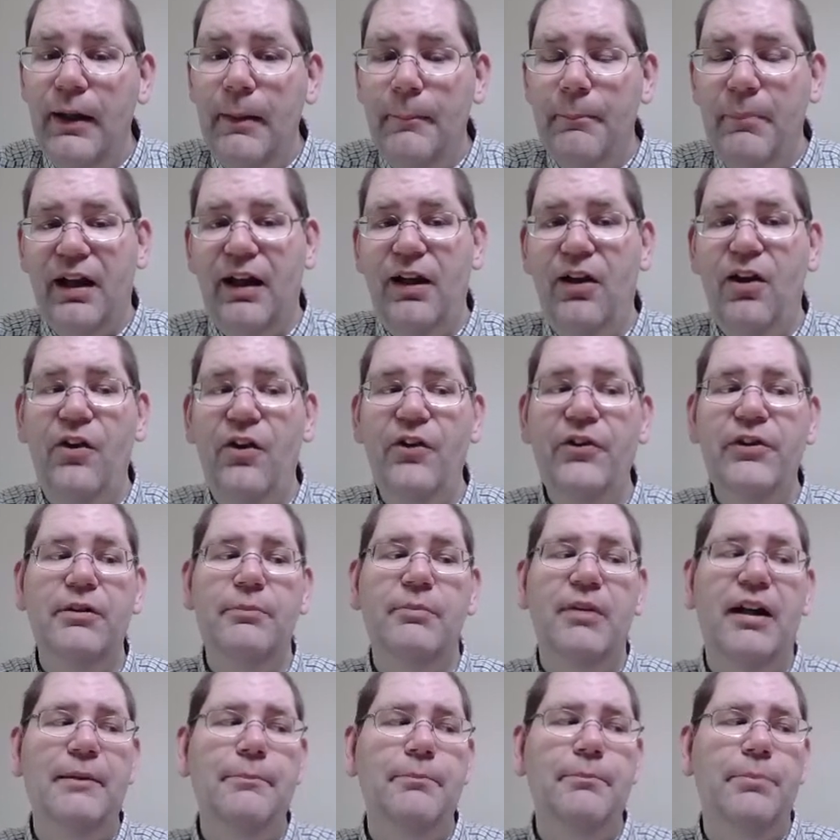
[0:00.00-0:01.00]
But I also
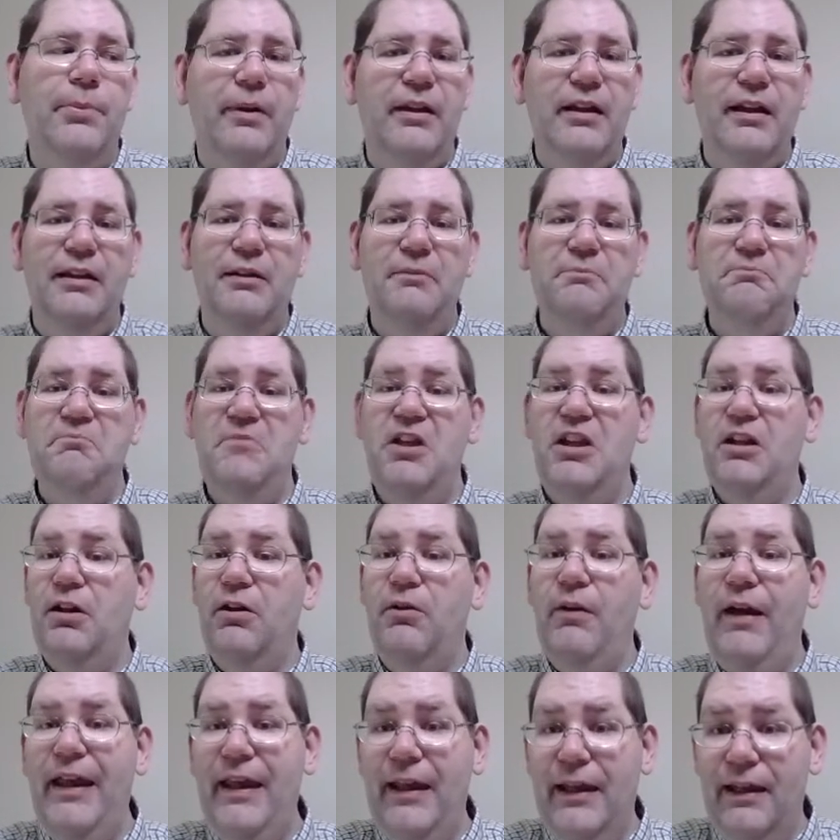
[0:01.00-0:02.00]
might bring,
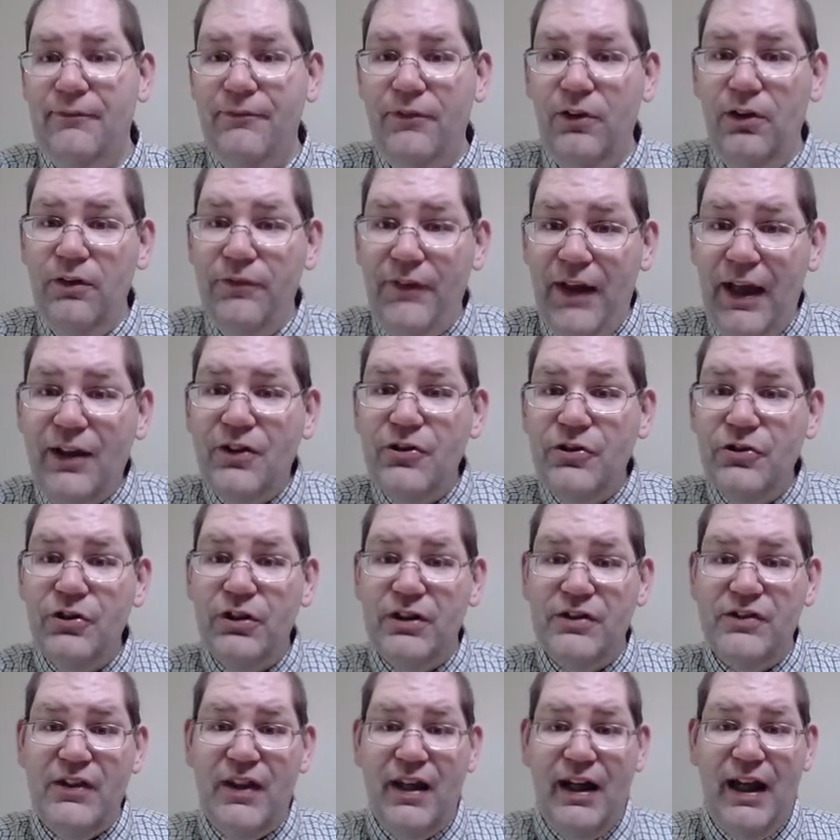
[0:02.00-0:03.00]
a handful of
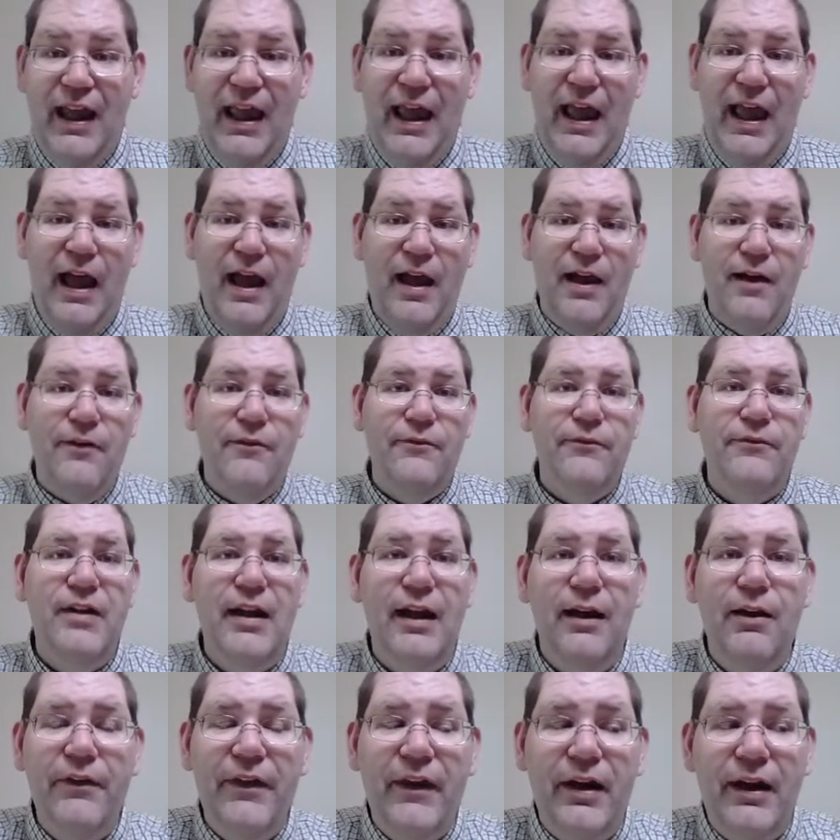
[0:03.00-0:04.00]
extras that I have
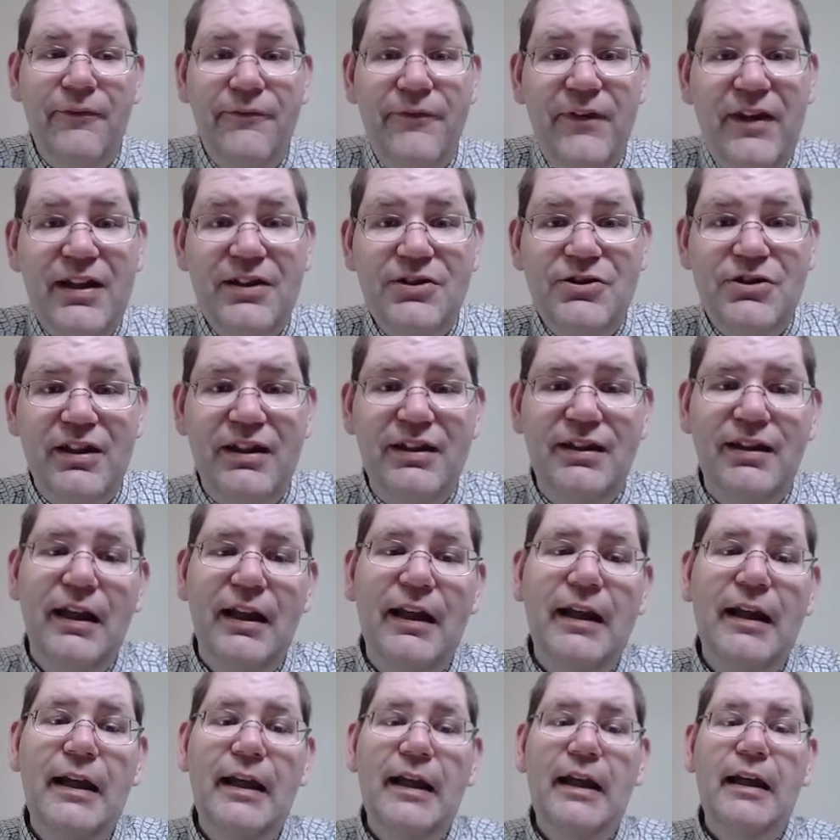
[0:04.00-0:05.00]
now that I finished it.
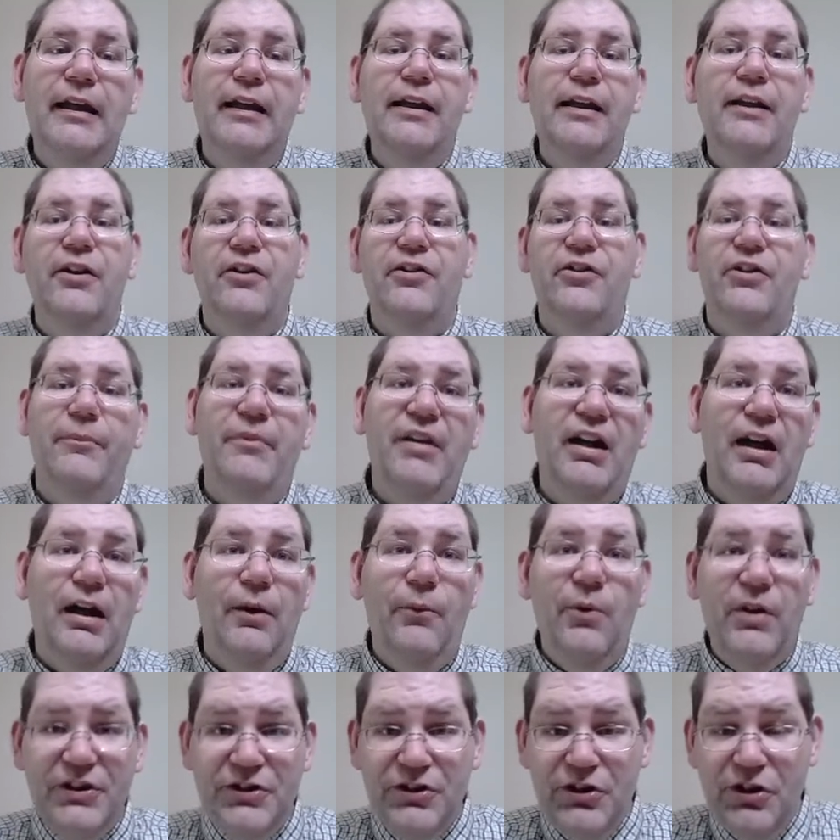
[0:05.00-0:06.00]
Here's some that I
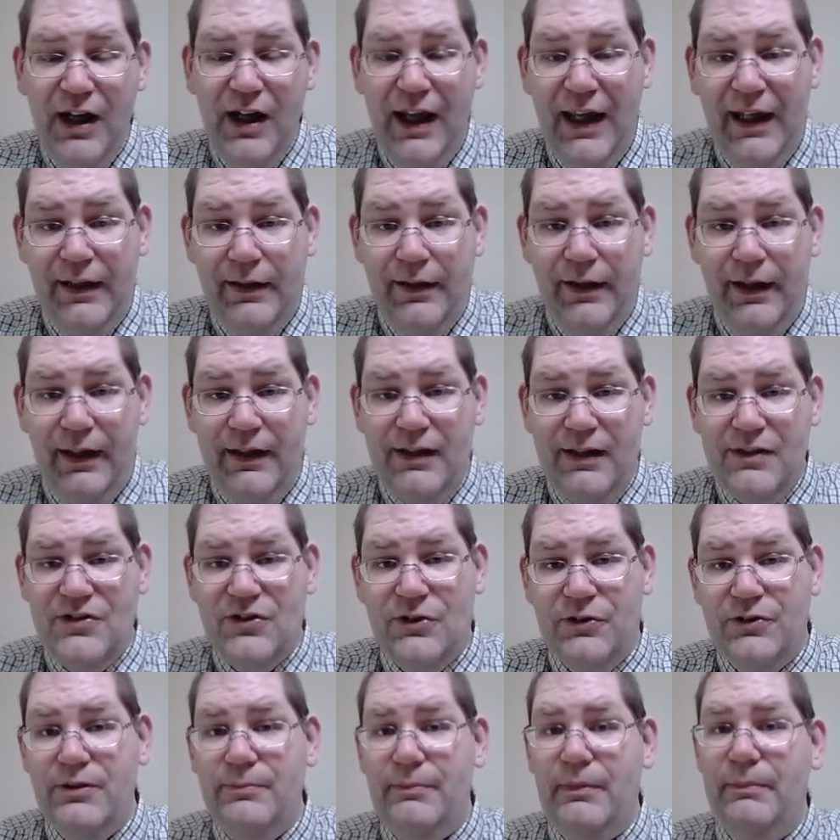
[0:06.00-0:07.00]
want to trade. And
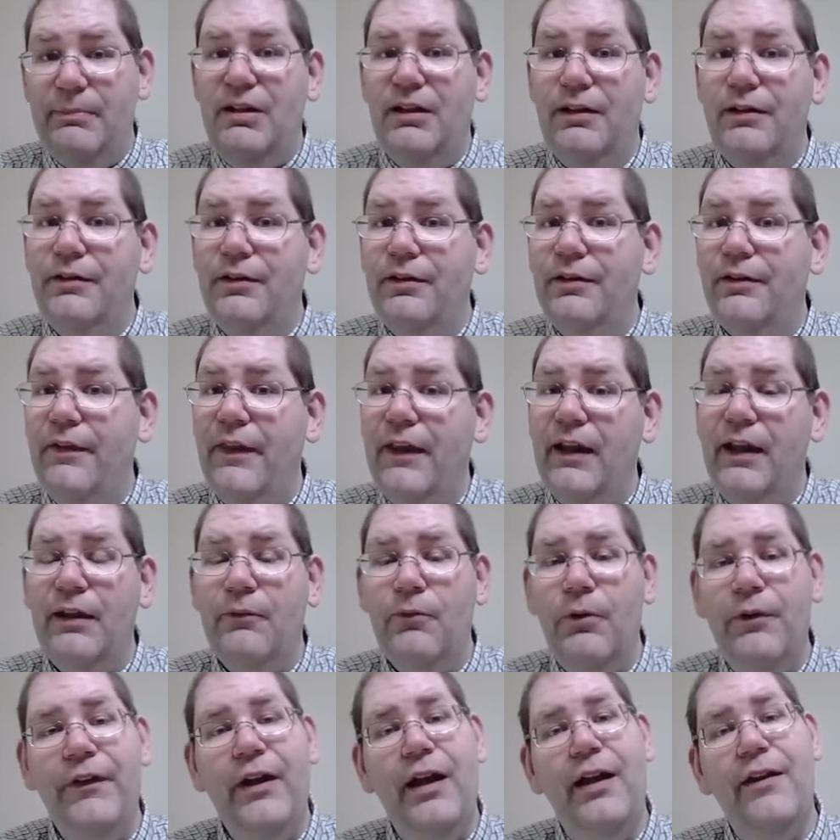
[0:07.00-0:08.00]
so you're thinking,
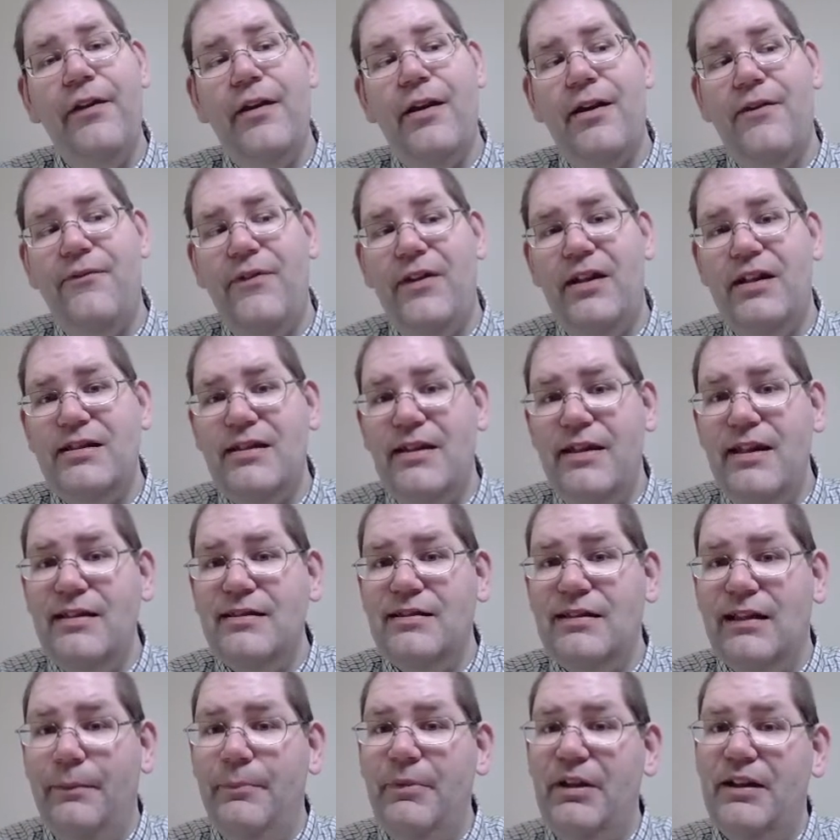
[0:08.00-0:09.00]
well, now that I finished
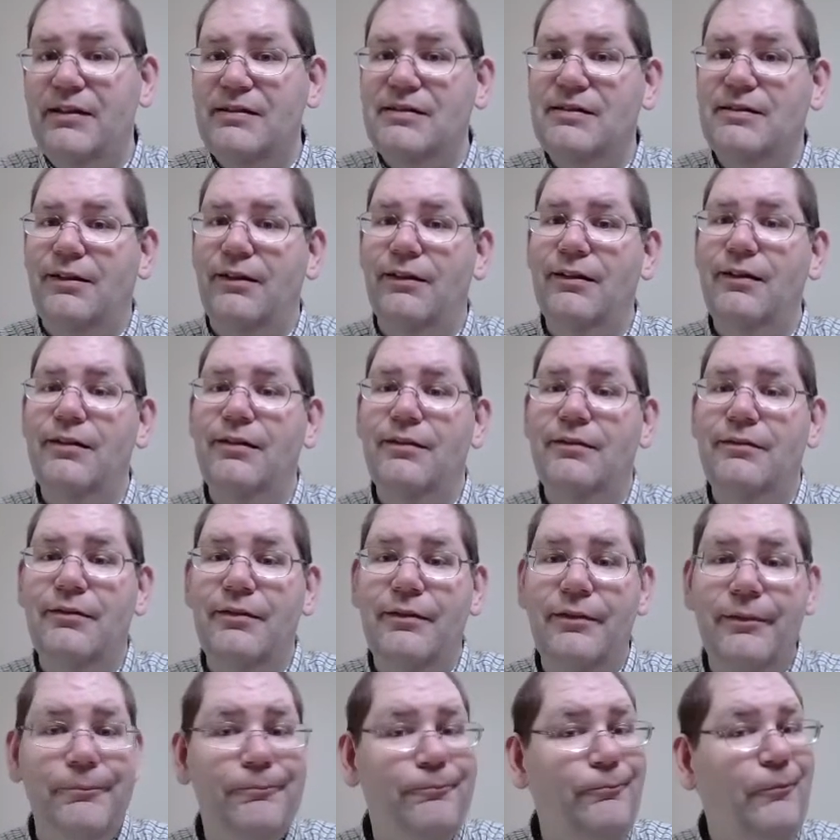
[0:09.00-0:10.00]
this, I'm going to start
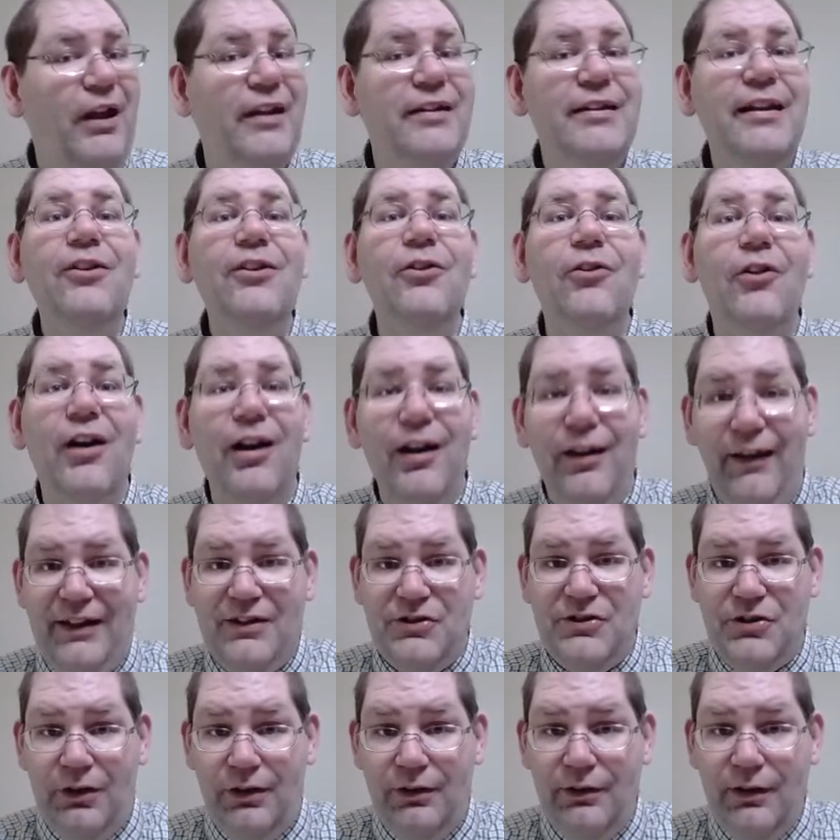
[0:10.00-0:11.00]
a nickel
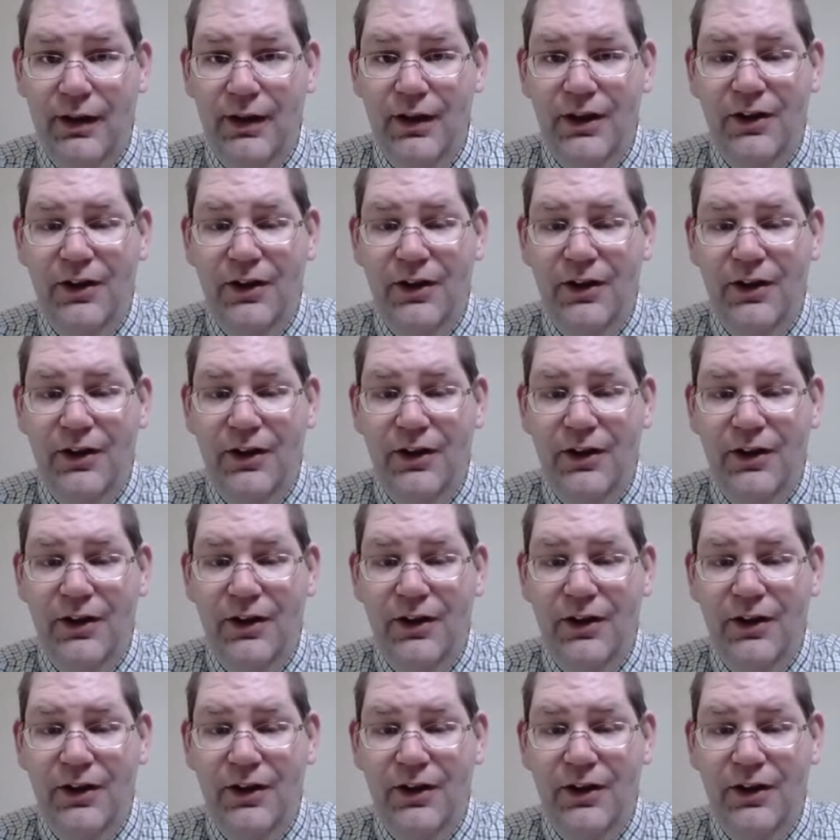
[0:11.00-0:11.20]
collection.